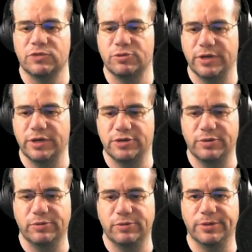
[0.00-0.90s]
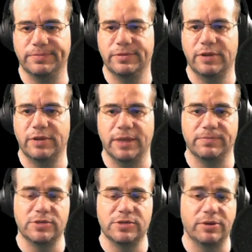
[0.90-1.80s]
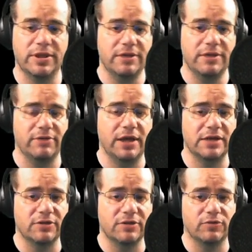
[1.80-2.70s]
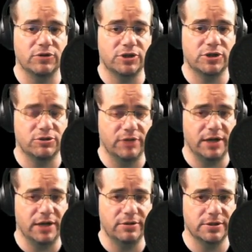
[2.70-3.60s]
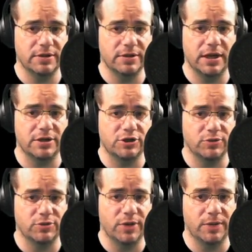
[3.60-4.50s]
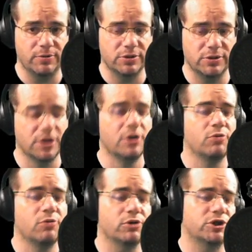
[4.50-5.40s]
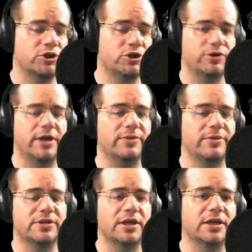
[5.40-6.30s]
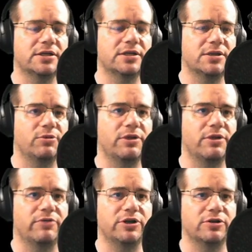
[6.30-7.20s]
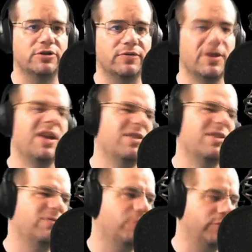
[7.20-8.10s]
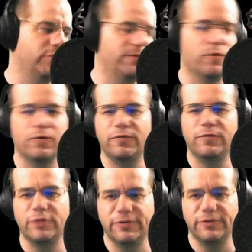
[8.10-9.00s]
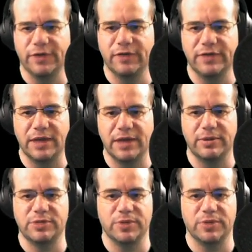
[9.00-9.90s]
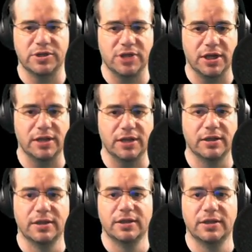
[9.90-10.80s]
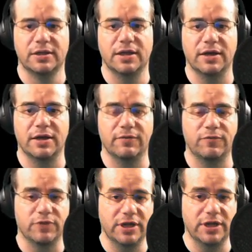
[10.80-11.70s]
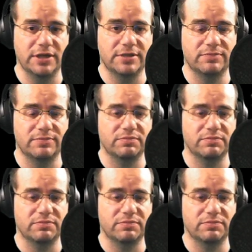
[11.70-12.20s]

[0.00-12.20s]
20, 21. Okay, so in theory, as I've got 2 yellows and 2 purples, what I should now be seeing is somewhere in the region of 44, 45 damage per tile for these.